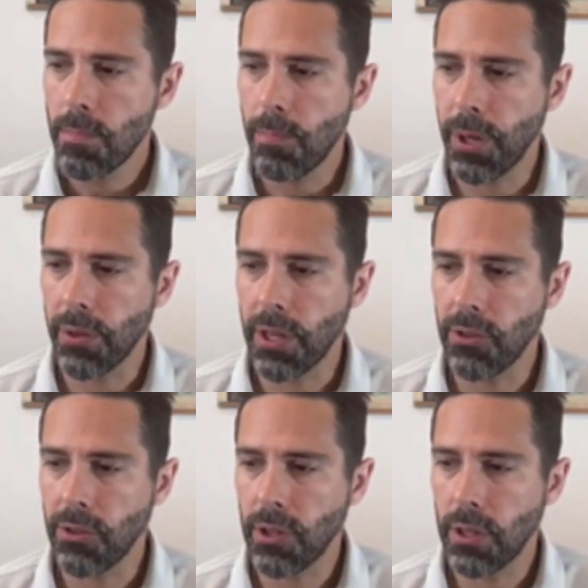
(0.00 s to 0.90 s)
But
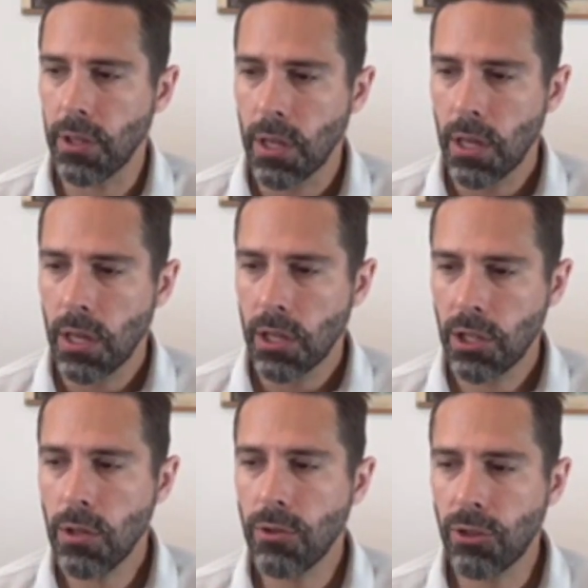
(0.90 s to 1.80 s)
there's a
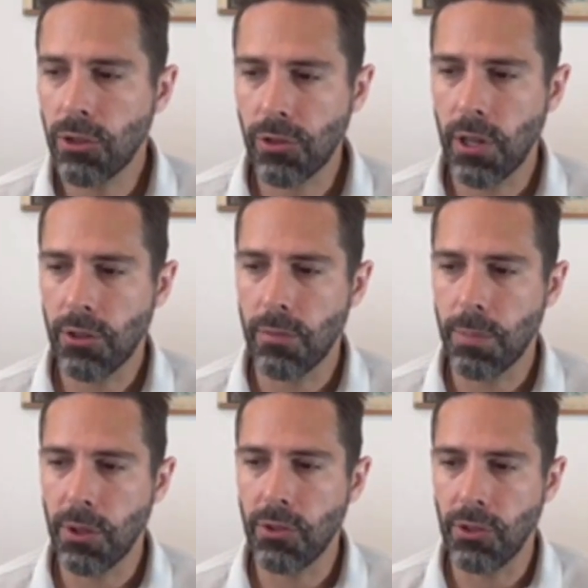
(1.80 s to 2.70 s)
huge strata of
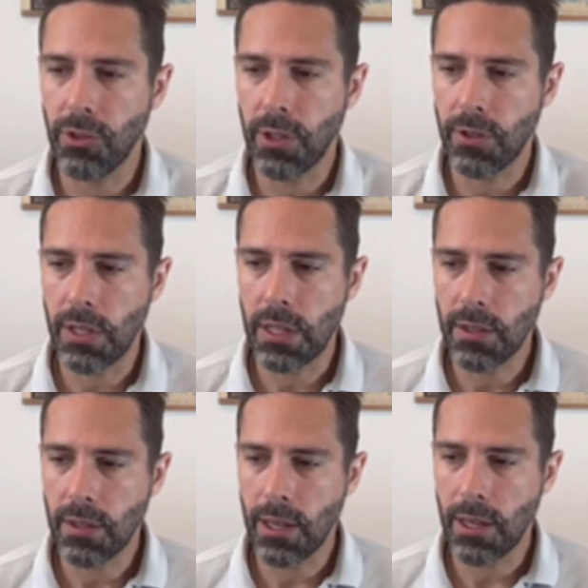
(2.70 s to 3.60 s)
businesses
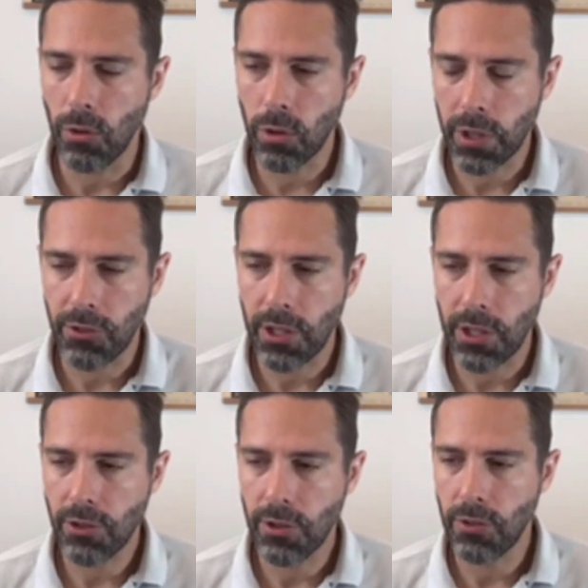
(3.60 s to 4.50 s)
underneath that, and
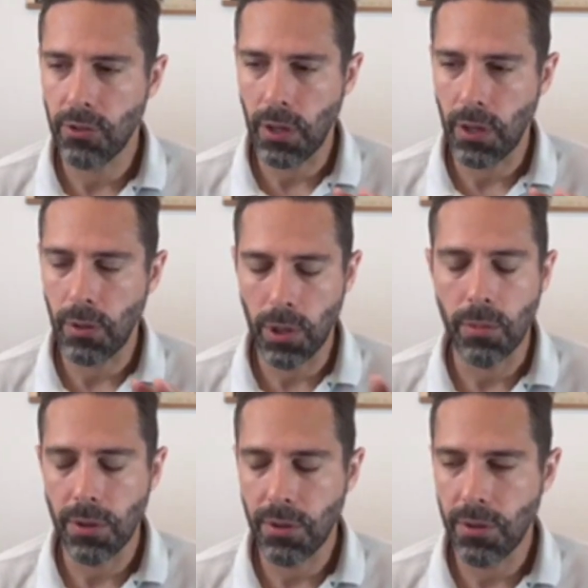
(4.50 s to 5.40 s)
organizations, and I work
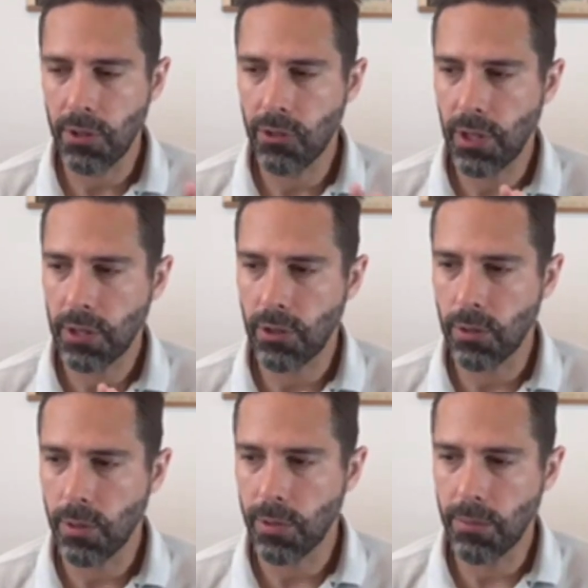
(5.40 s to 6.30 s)
with third sector, I
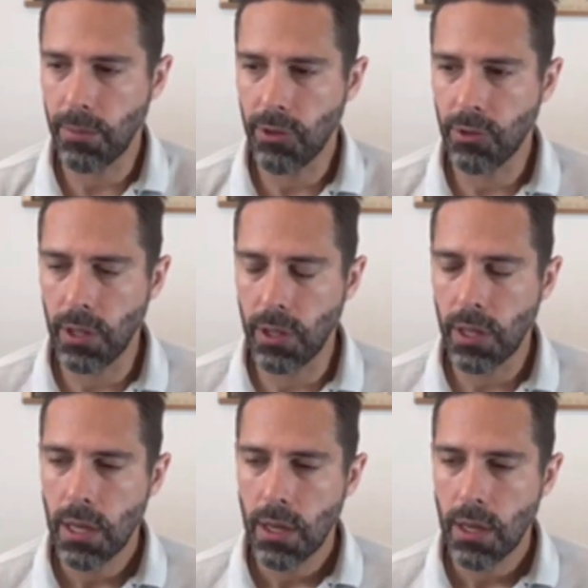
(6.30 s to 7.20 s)
work with governments that
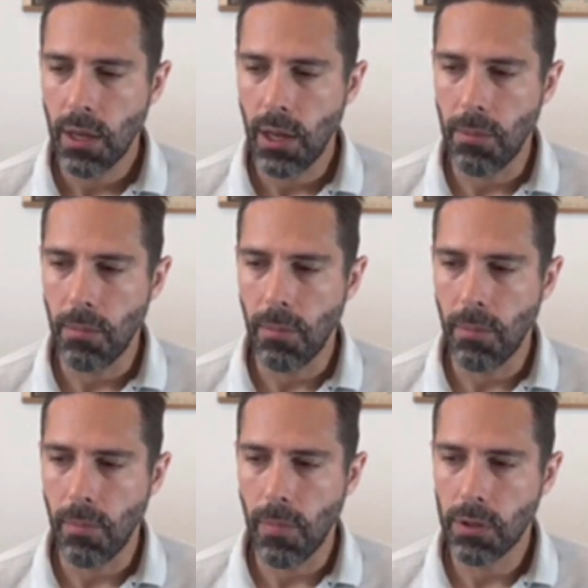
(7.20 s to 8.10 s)

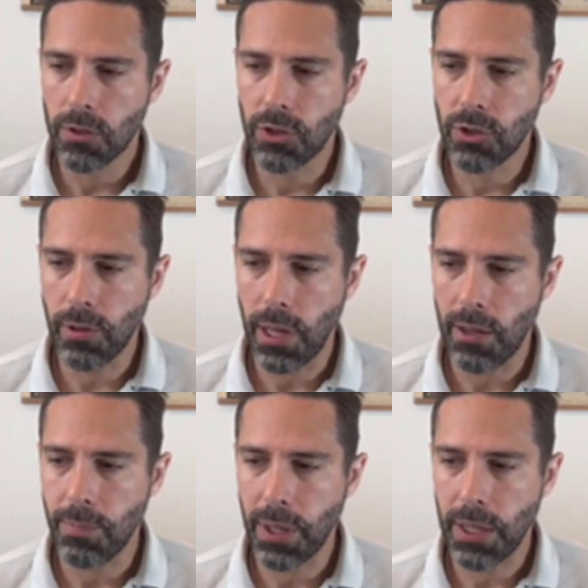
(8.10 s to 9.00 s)
don't
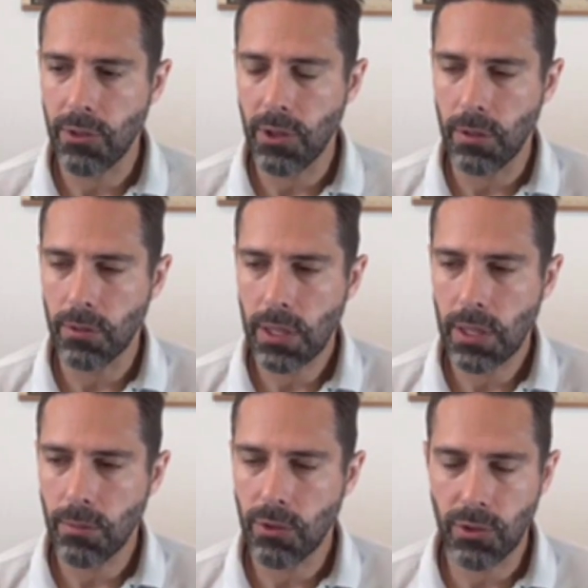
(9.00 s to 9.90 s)
have big internal
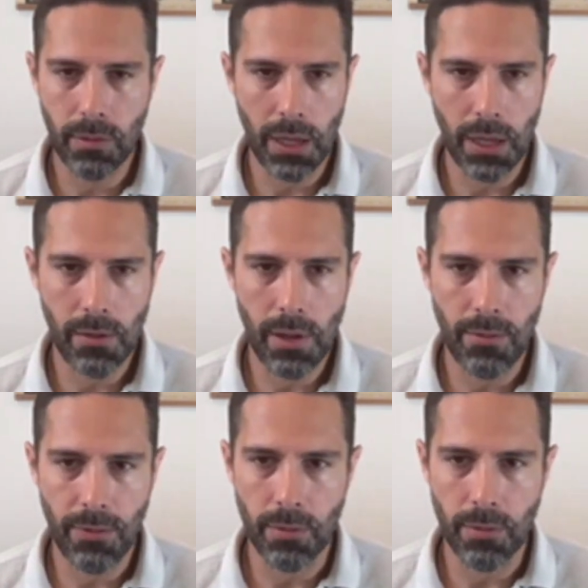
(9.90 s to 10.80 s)
teams, don't have
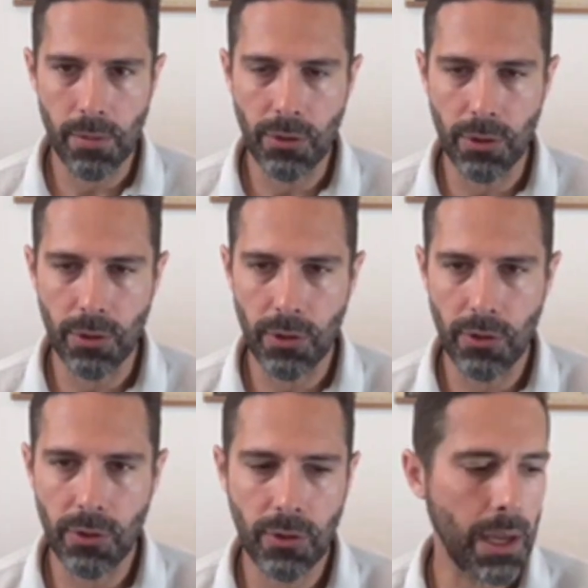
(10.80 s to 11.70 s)
infinite
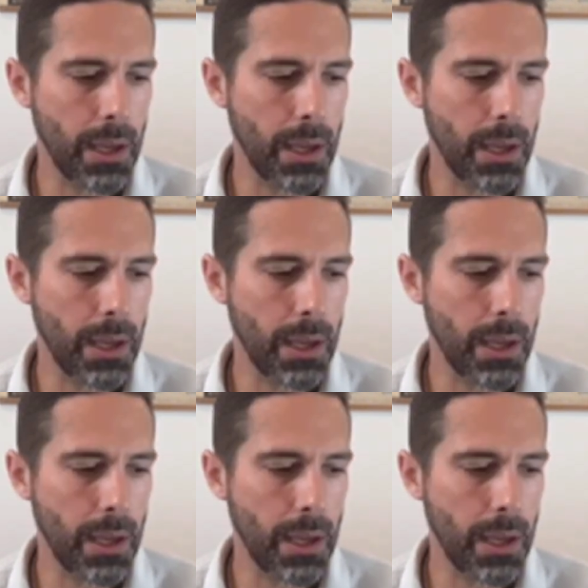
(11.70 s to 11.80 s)
resources,